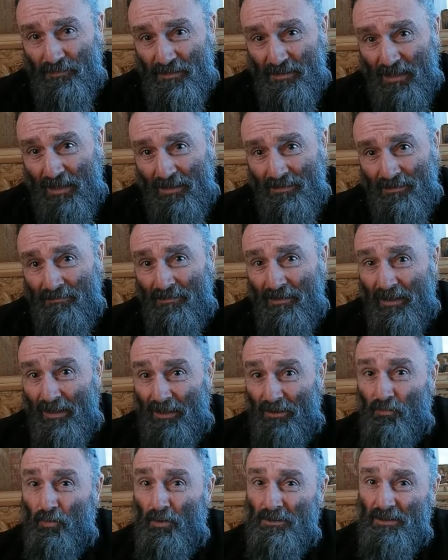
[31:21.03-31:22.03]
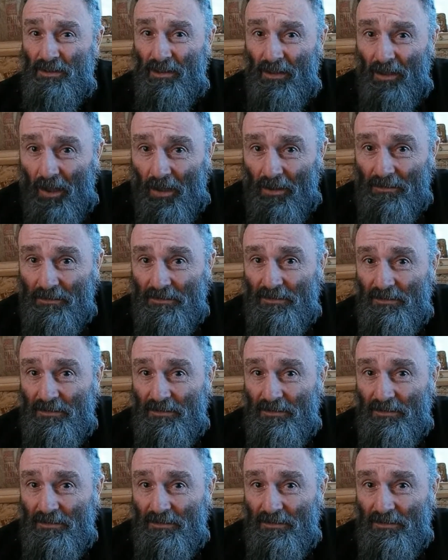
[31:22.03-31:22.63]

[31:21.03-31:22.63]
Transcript: sun, it was a lot.